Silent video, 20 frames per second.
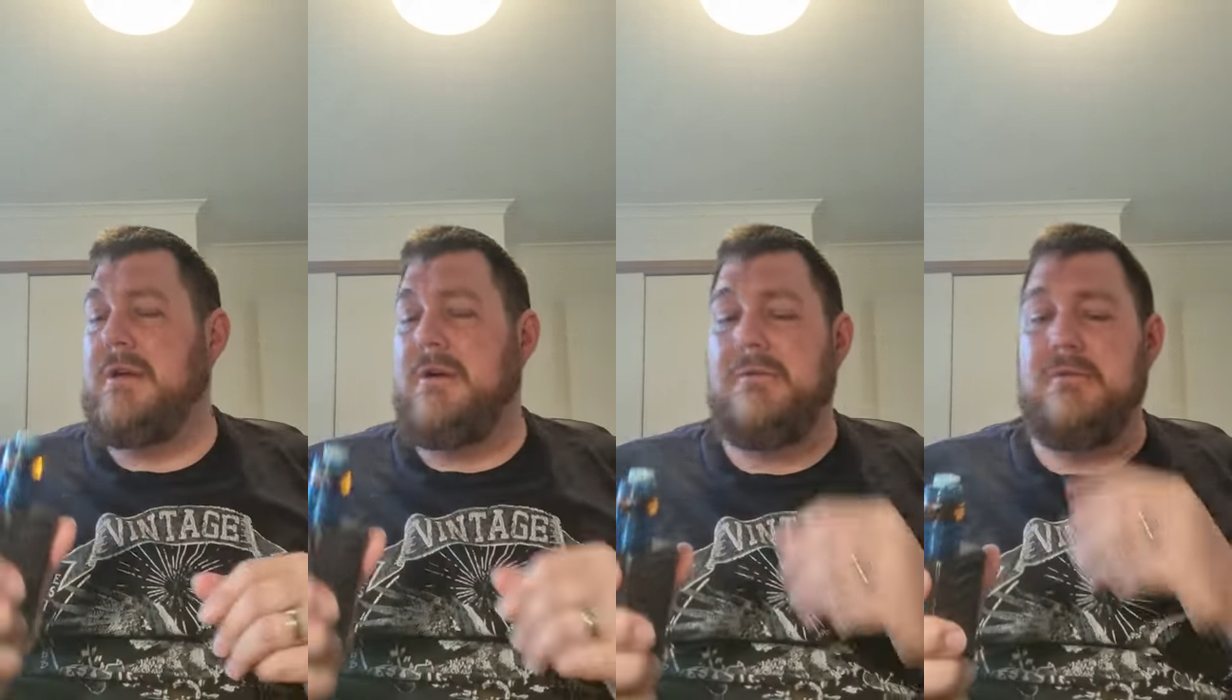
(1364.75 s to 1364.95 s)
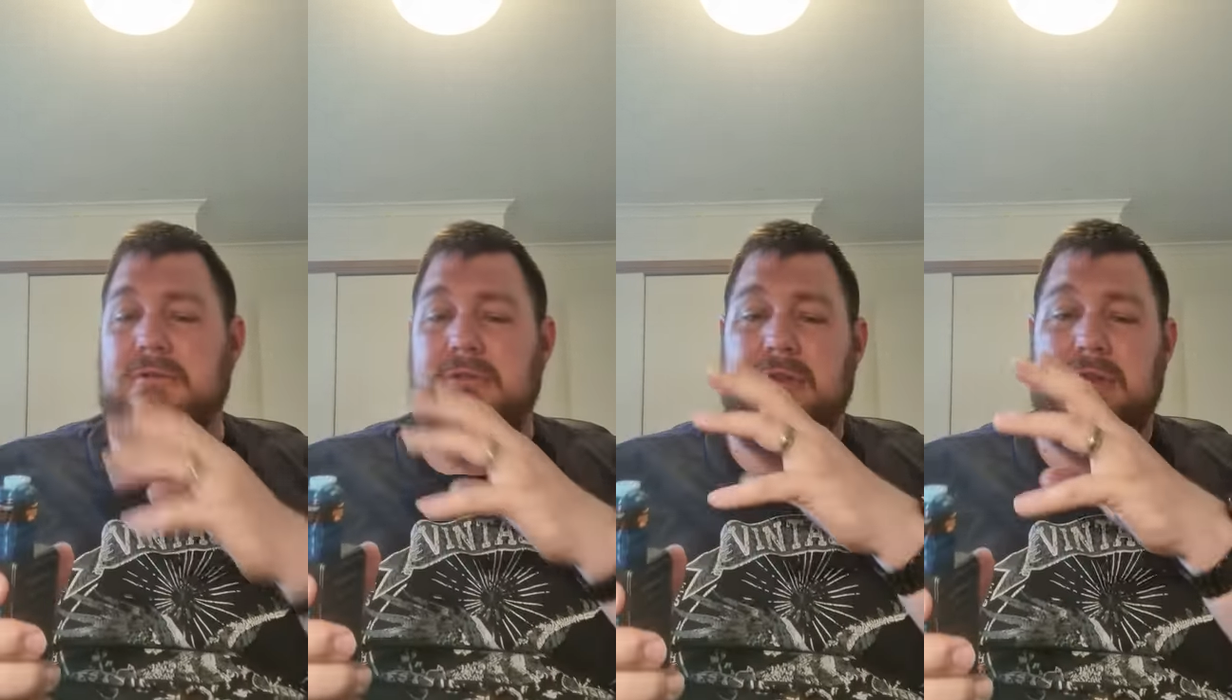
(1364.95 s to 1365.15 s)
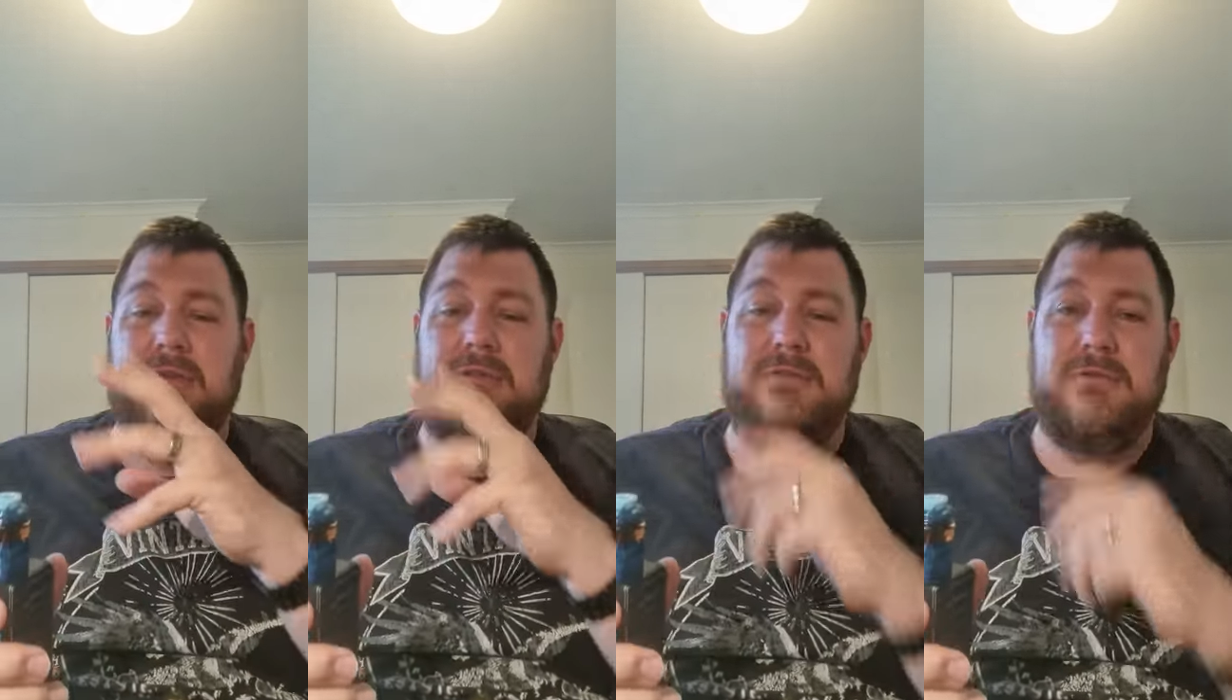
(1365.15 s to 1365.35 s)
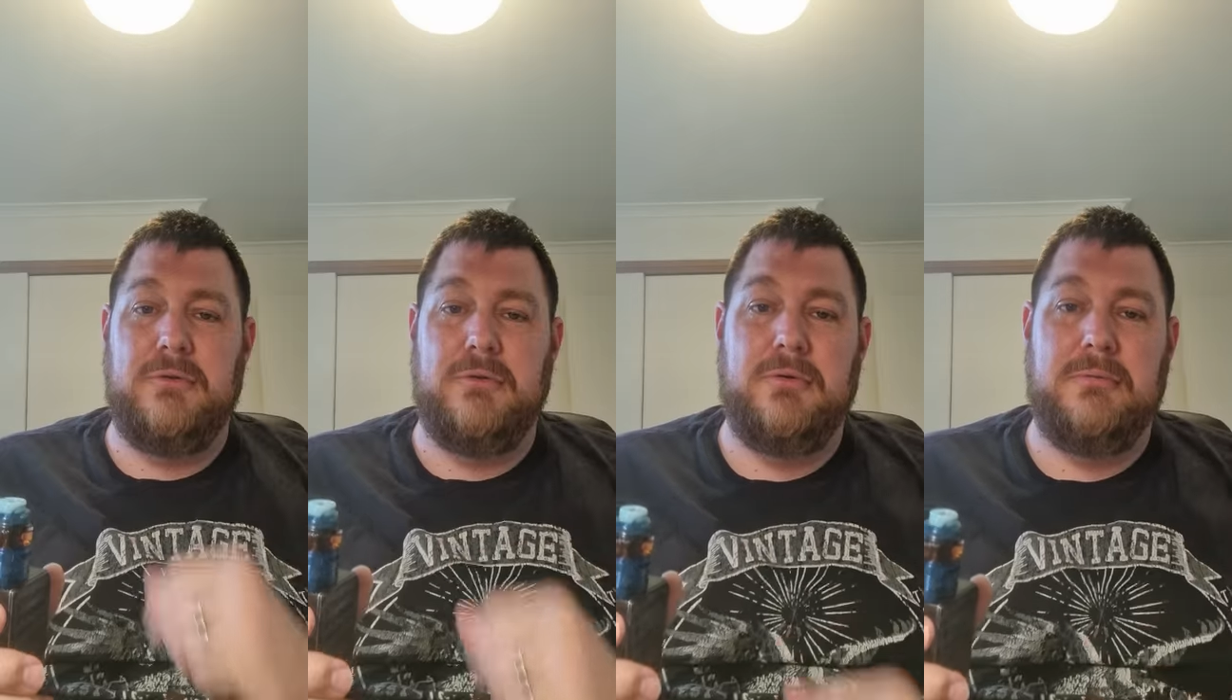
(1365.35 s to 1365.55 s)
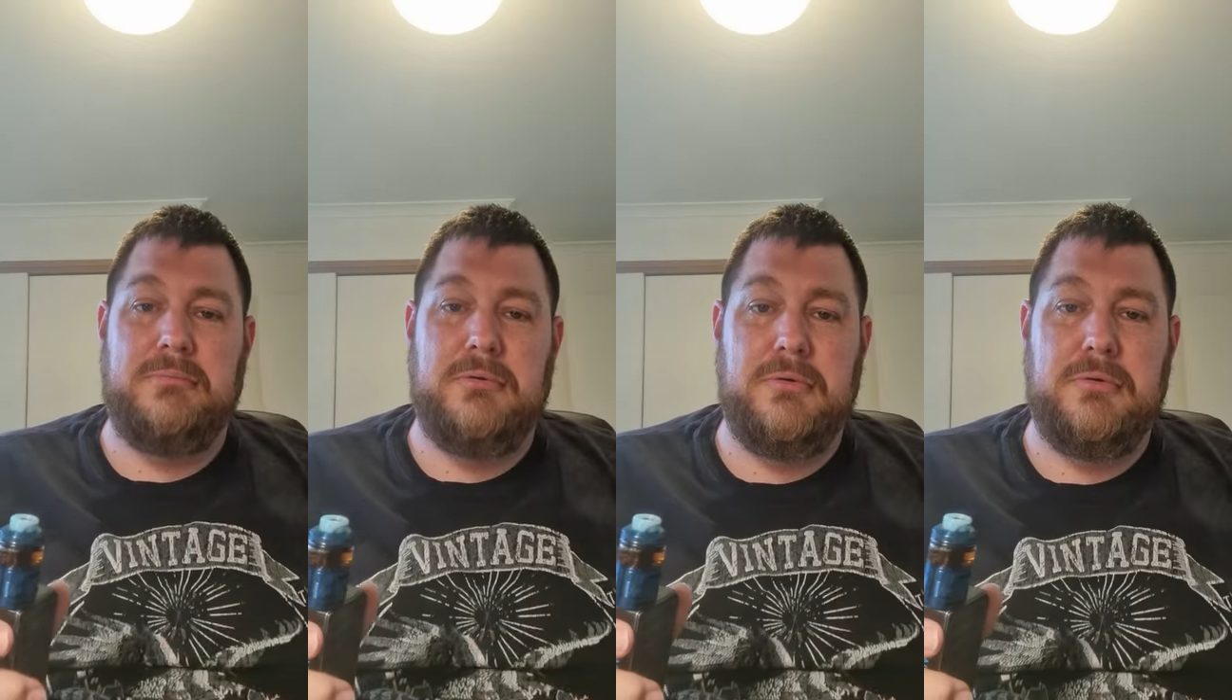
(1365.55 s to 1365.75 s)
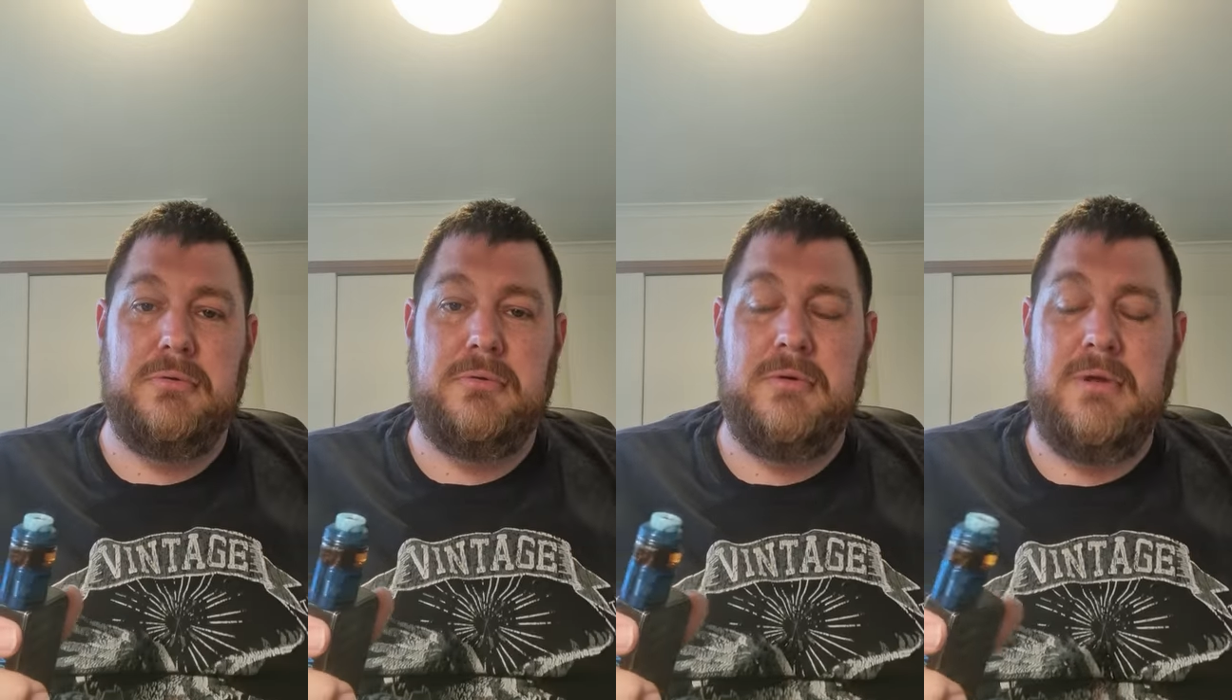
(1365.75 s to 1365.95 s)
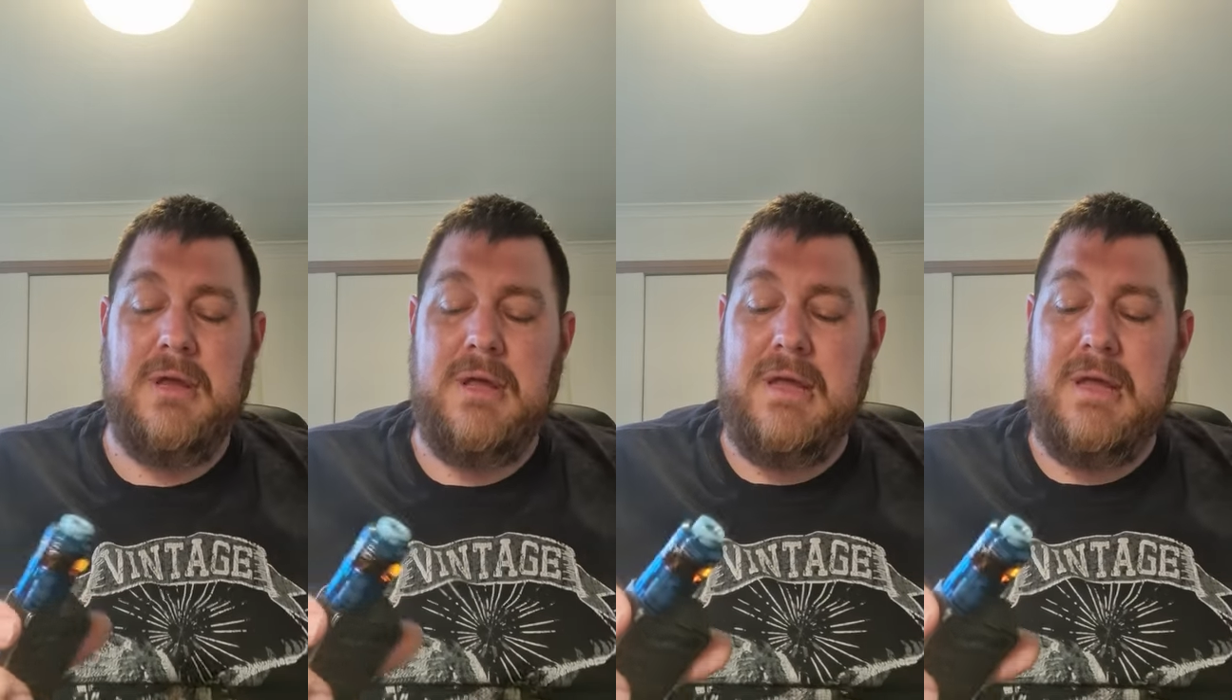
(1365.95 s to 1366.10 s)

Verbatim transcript: Obviously, you saw the blue